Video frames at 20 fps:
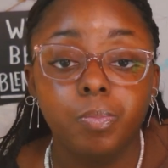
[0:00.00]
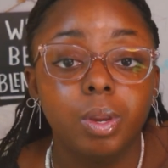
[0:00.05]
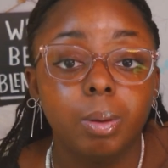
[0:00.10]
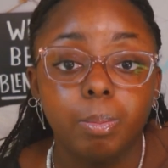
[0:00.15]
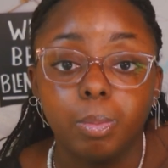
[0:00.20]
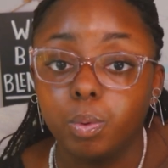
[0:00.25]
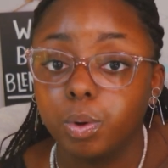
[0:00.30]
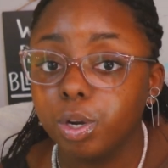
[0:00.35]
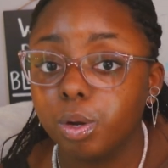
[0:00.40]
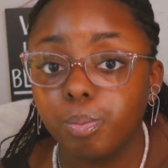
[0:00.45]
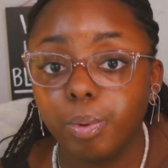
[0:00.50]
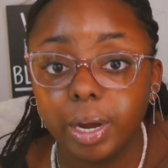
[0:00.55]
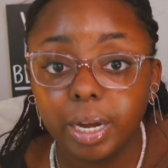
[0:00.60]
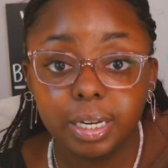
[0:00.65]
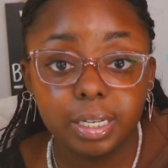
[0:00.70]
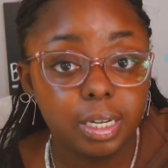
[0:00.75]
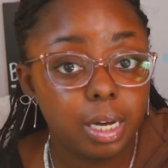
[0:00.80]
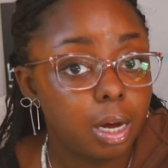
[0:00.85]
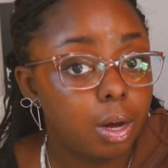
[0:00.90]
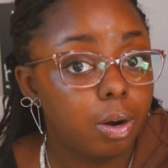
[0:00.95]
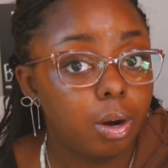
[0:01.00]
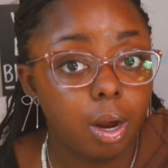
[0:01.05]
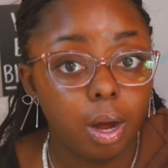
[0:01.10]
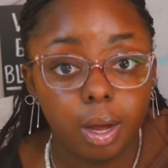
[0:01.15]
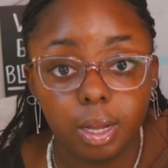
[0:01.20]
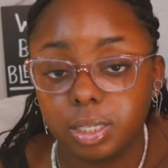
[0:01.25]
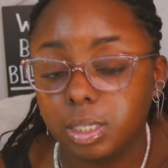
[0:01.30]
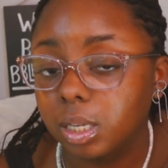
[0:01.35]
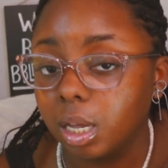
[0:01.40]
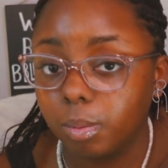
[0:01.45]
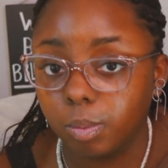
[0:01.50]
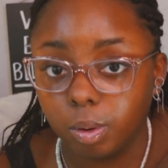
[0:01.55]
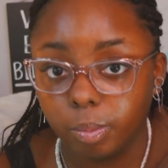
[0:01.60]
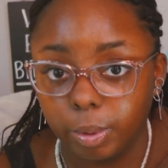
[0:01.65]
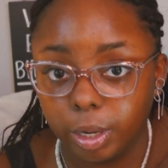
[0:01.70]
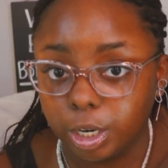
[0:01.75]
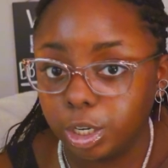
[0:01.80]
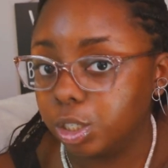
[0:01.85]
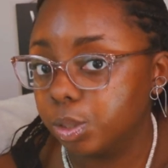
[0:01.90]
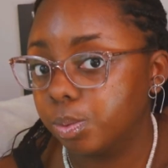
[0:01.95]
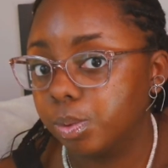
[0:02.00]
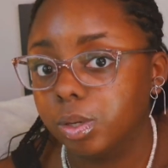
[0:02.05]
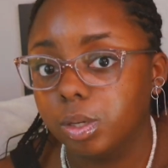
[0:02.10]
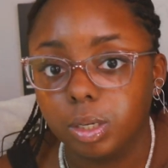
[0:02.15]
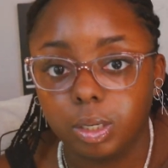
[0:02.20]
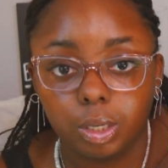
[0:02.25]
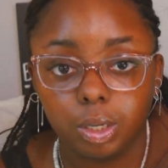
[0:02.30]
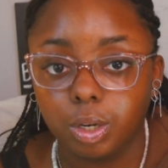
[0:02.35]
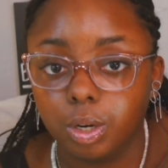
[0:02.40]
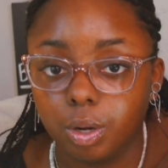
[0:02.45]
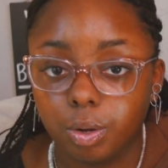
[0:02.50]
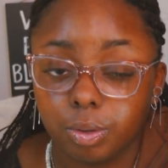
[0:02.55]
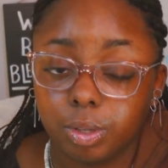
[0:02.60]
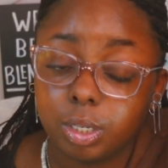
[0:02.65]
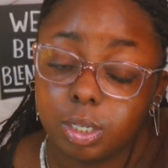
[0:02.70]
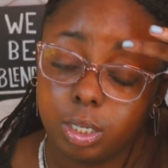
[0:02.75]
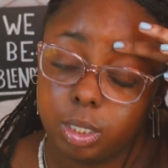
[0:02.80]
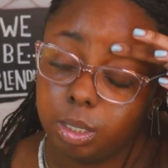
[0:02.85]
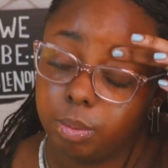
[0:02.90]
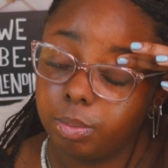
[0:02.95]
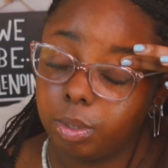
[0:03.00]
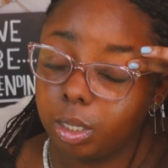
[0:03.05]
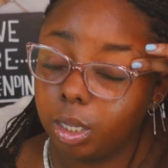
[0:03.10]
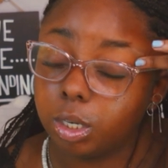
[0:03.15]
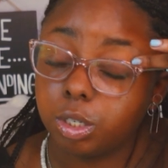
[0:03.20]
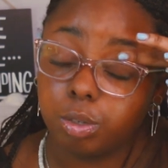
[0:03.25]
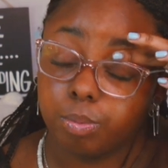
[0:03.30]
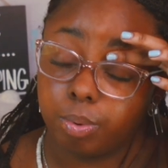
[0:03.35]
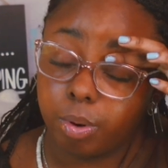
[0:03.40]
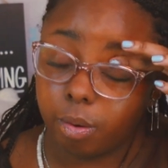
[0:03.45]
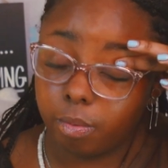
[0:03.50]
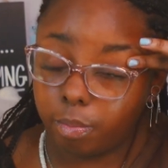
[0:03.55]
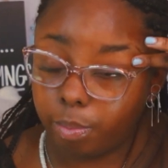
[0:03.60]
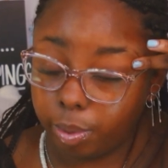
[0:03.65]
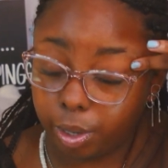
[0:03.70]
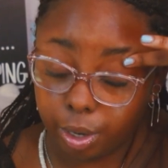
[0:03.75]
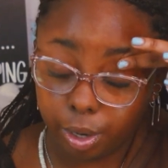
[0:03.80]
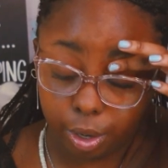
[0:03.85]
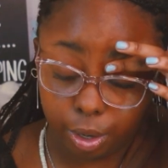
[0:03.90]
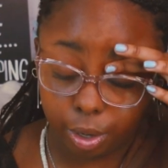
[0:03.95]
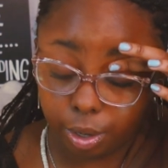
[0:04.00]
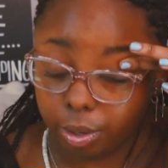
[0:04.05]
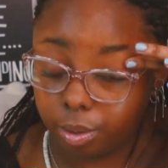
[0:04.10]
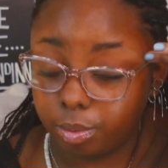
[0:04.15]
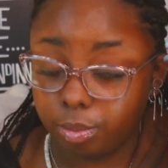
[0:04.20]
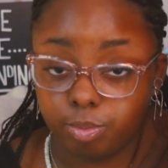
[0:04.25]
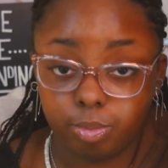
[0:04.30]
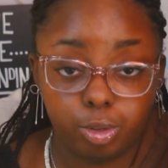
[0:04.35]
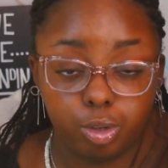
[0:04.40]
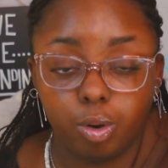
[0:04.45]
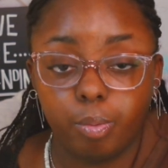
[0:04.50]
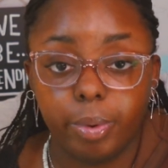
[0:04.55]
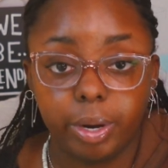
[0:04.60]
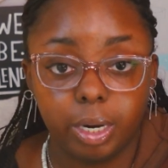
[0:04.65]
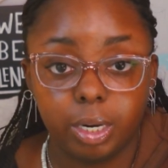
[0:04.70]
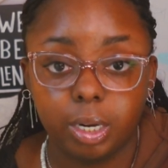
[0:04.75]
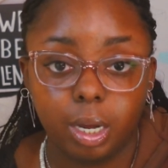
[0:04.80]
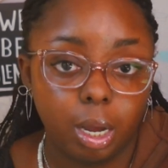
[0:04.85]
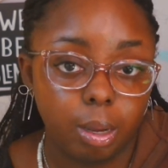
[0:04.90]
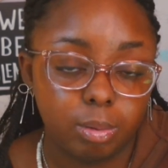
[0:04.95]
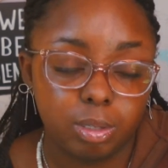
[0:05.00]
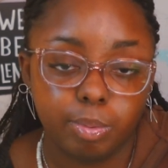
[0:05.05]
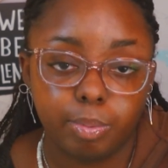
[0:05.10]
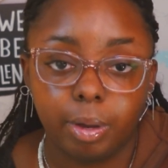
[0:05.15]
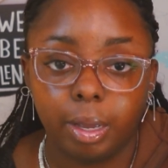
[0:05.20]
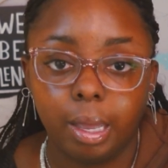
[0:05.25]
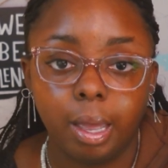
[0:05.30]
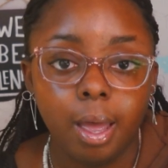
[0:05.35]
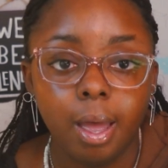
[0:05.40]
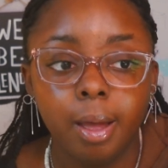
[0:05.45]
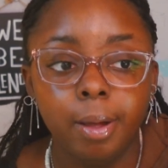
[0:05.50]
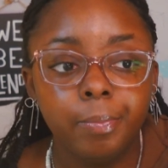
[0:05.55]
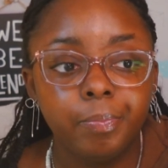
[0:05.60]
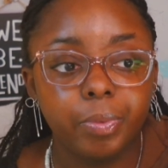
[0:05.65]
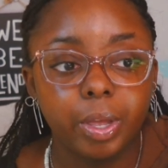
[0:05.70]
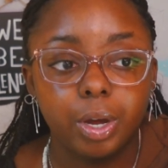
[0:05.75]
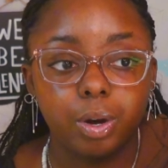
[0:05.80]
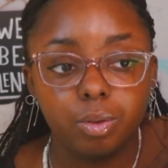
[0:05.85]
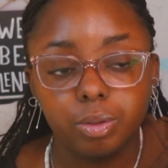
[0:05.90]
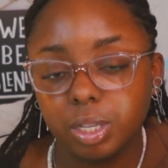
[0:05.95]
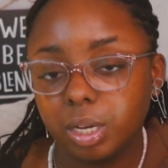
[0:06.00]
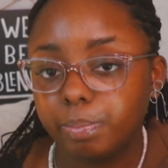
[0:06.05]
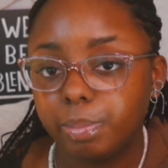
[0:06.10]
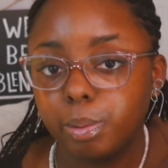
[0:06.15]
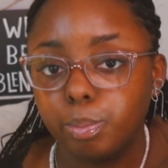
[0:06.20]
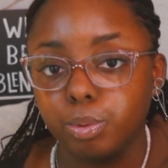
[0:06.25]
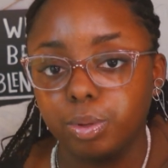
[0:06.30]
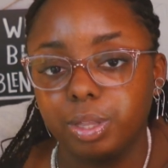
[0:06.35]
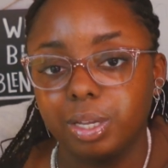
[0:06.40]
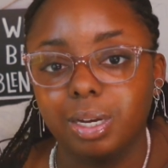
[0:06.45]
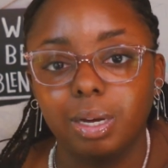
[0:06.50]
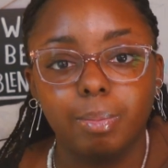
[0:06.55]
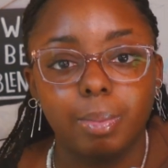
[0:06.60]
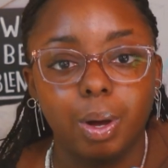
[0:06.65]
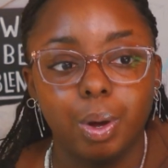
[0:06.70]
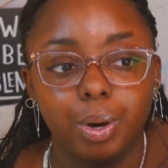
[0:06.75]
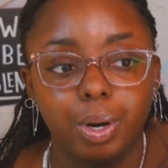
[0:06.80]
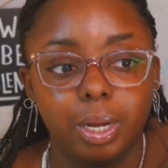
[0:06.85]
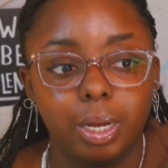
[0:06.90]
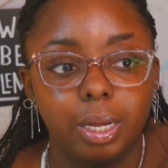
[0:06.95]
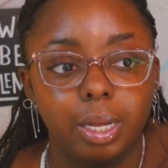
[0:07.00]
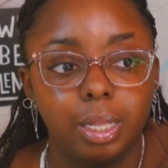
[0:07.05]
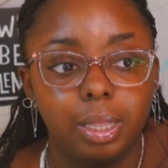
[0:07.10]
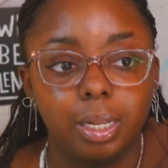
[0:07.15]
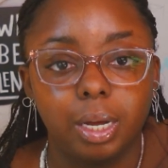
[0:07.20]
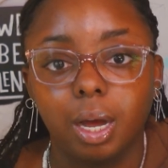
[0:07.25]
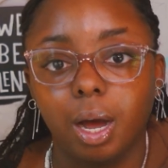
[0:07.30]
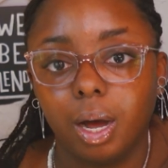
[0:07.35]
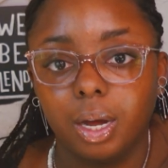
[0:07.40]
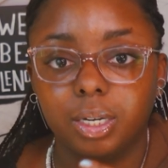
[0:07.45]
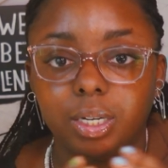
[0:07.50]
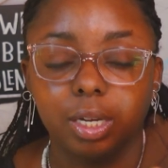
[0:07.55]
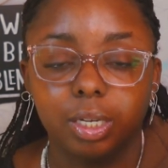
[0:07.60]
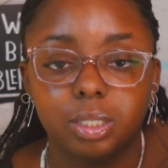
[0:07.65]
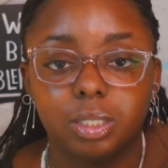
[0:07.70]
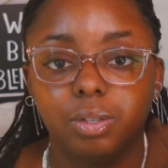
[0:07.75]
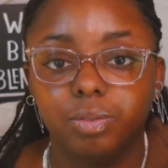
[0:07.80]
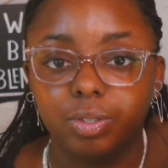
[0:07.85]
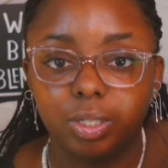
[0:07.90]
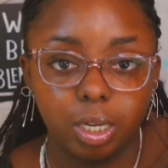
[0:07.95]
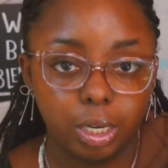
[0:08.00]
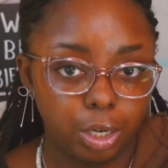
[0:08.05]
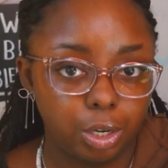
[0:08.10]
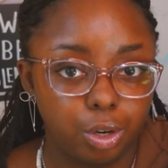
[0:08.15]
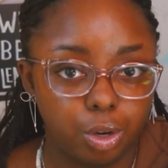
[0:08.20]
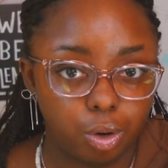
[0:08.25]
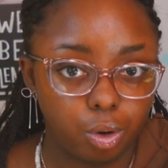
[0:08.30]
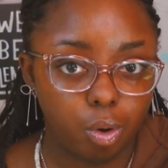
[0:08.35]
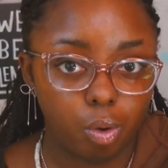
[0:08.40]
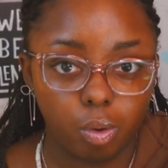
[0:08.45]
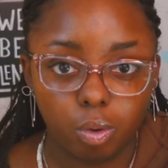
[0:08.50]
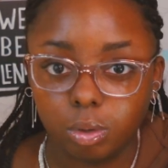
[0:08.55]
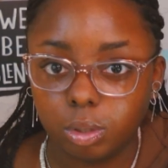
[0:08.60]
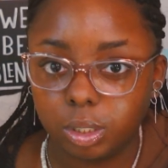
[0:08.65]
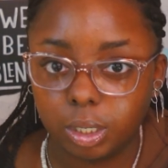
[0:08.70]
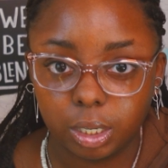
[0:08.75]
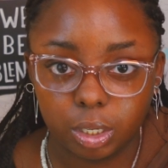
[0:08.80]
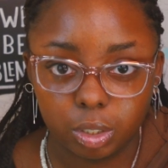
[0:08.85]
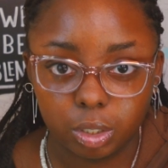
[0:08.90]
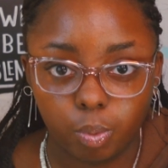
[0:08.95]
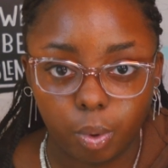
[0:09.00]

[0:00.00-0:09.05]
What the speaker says: But when you break it down, it's a lot more manageable. And you know, this is something that you probably heard so many times, but I don't think people think about it in the context of setting your goals as